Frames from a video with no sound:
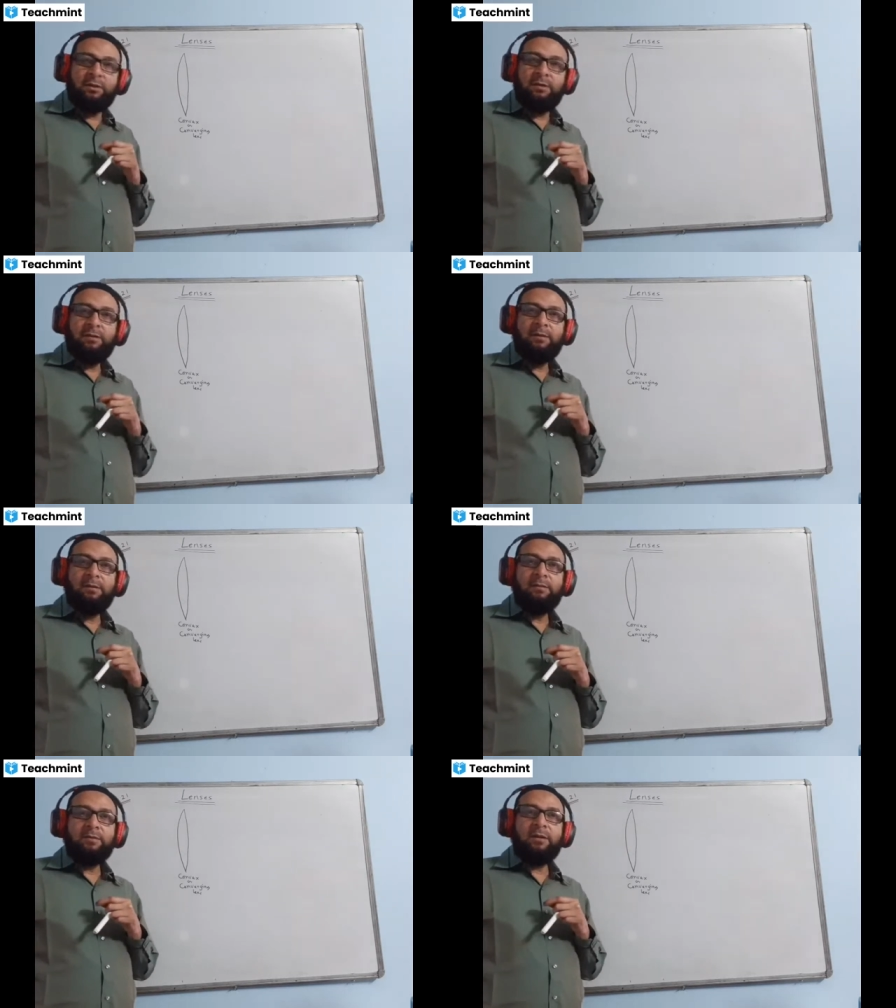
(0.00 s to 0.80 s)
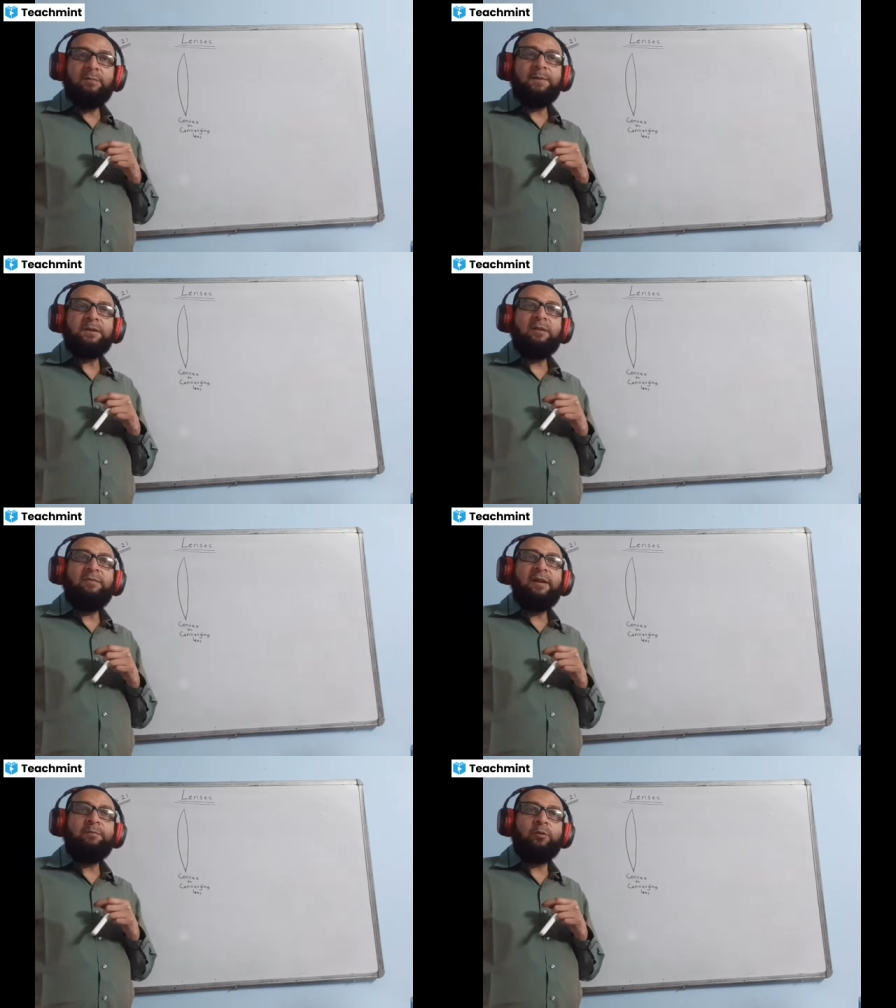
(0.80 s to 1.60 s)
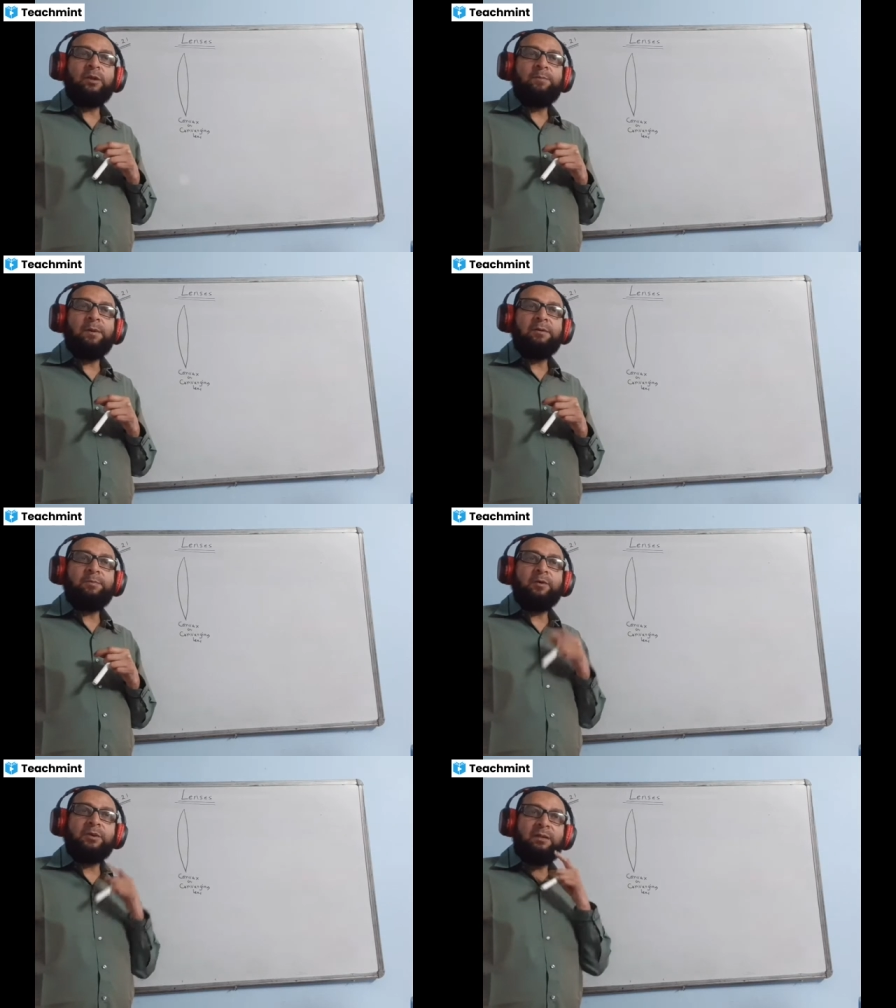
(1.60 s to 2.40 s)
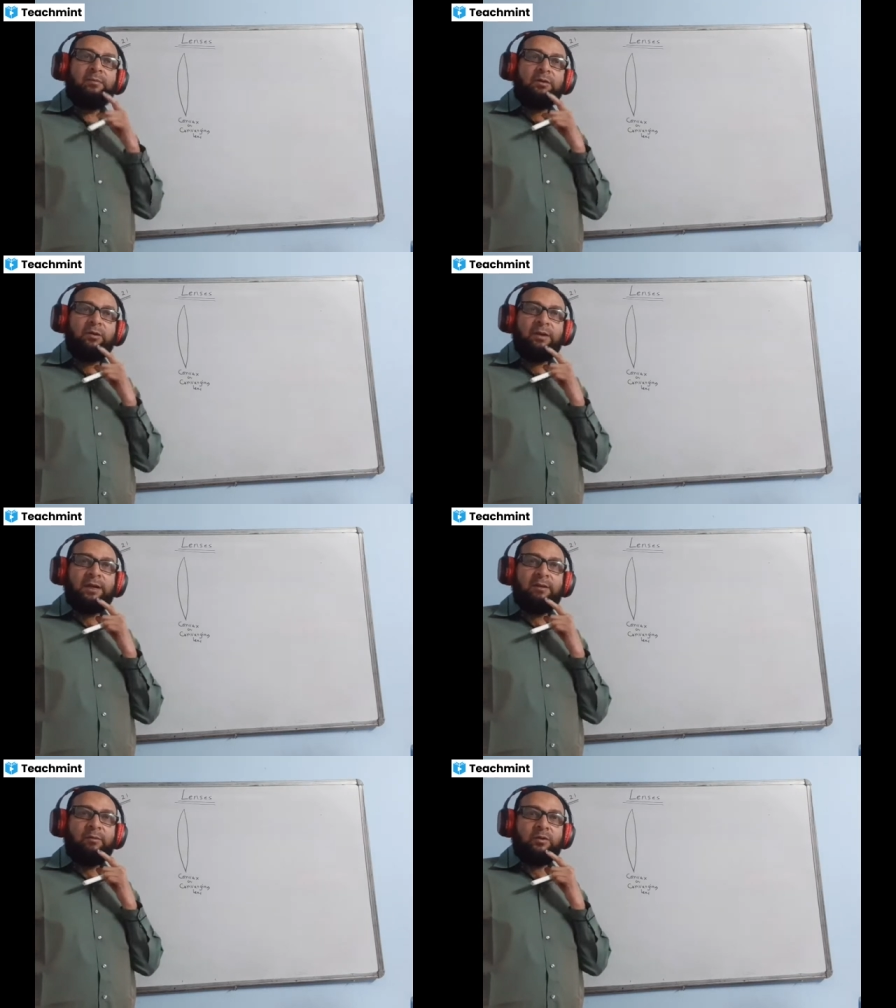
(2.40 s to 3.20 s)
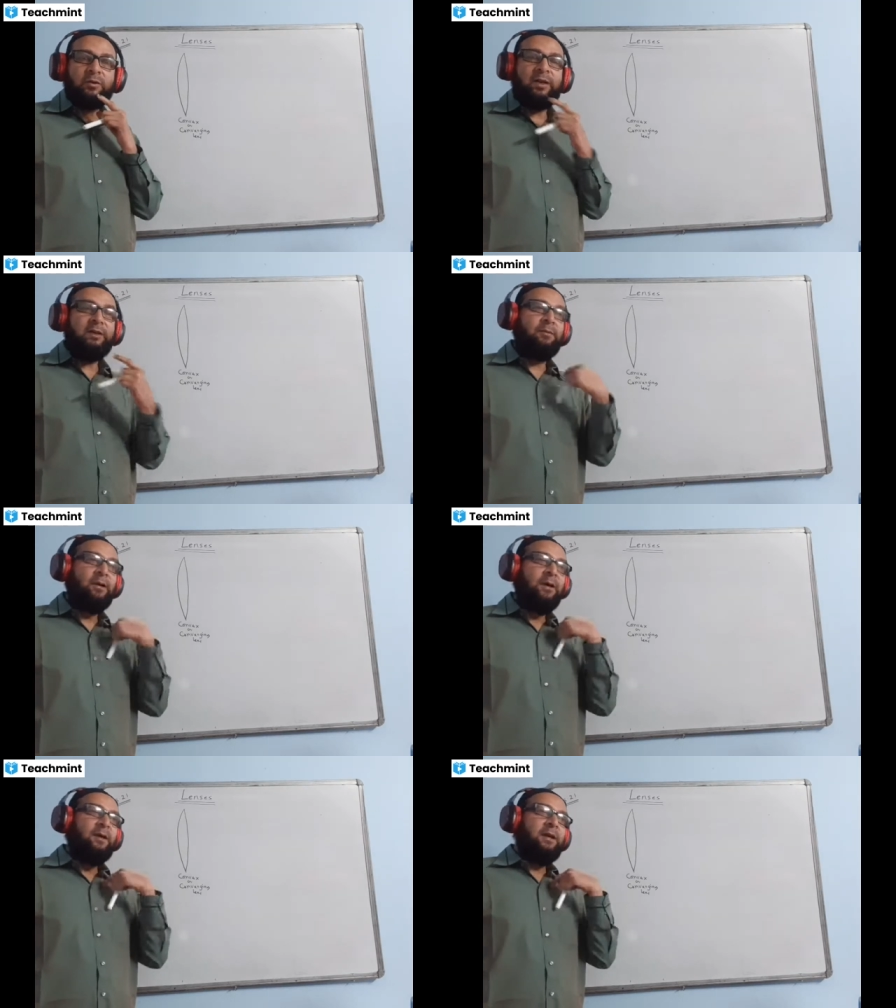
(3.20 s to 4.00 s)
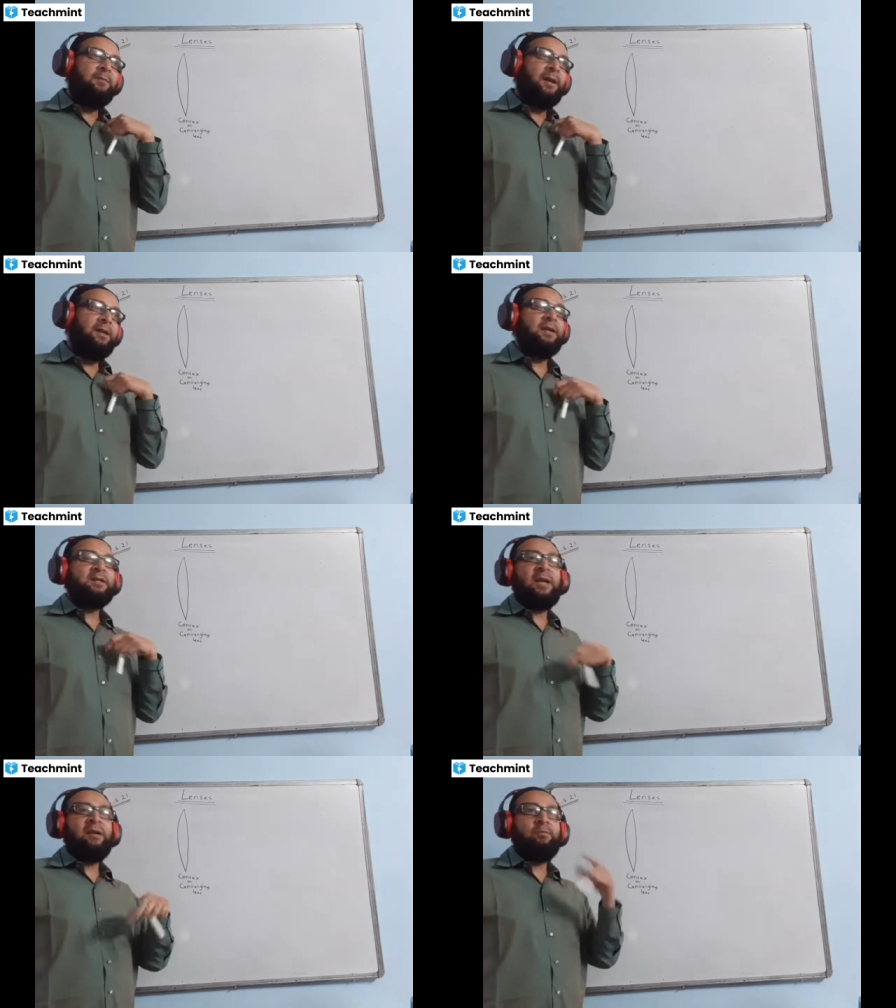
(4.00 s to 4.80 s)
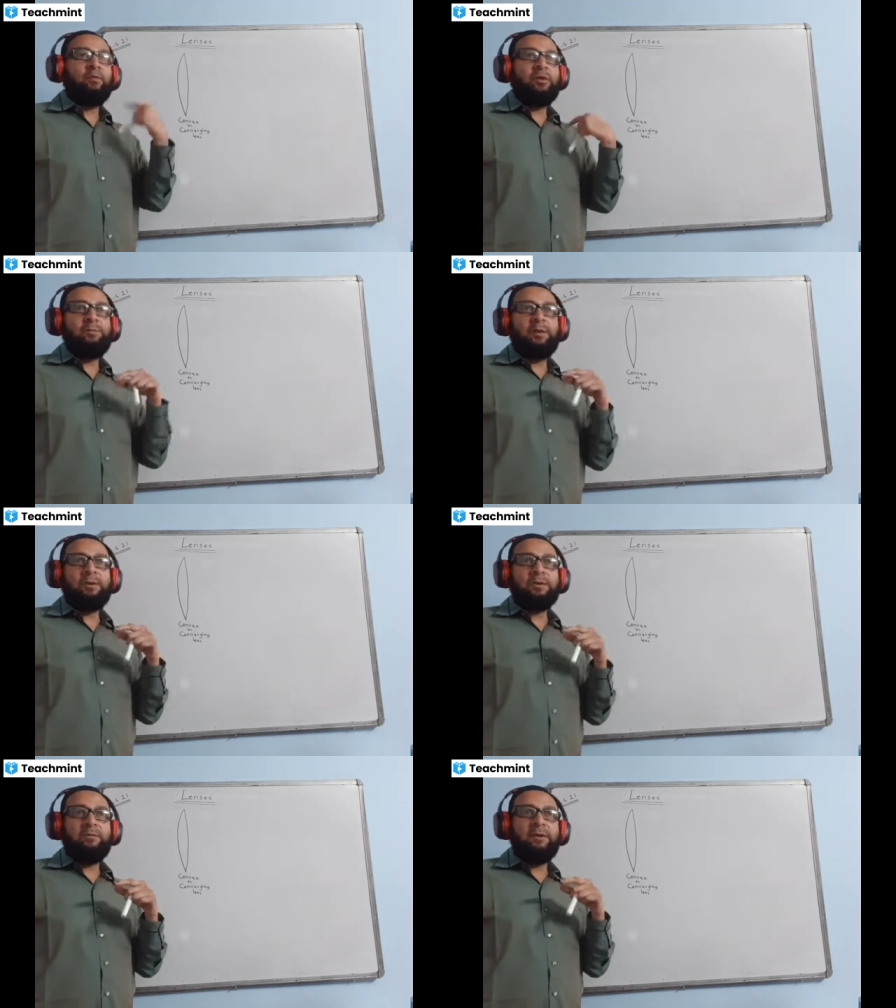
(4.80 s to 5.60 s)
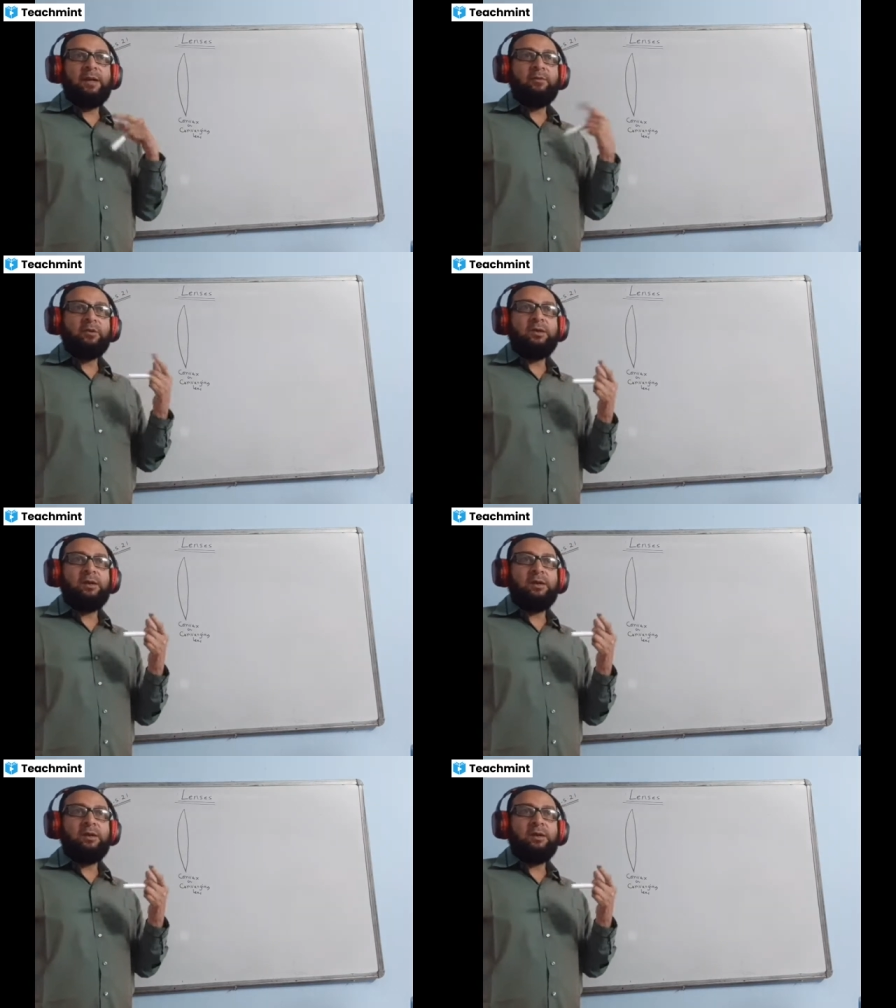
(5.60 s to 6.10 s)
then person will have both the power, positive also, negative also. Like in my case, I have both the powers. When I was young, so